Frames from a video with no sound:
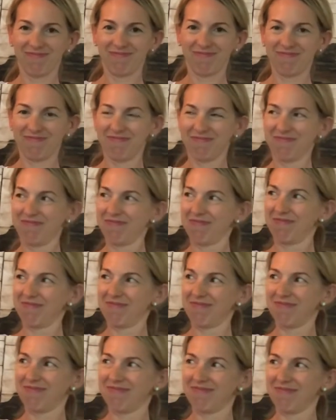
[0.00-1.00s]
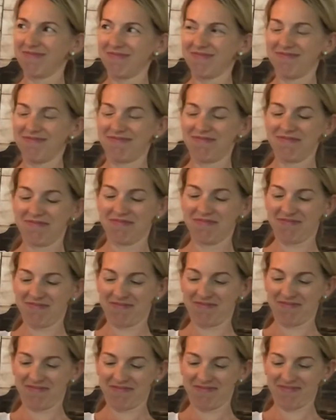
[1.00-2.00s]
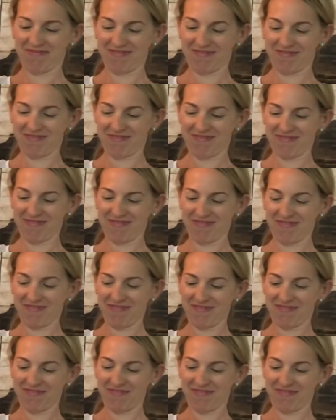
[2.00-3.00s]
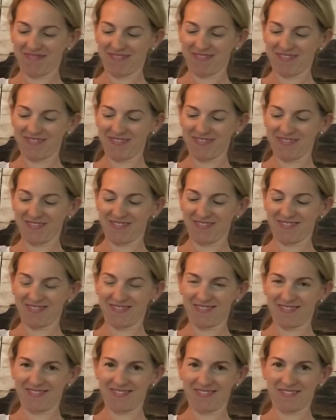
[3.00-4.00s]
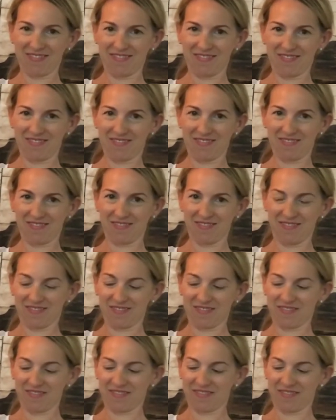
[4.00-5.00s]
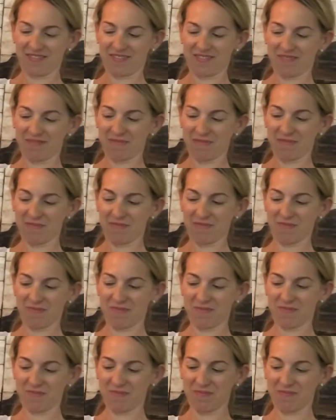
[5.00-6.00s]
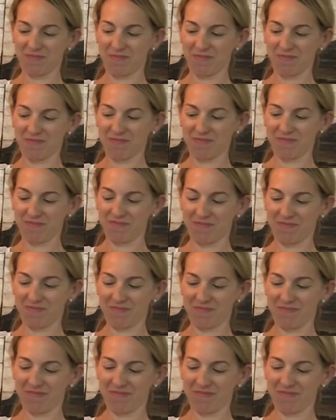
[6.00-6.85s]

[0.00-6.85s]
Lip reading: (not speaking)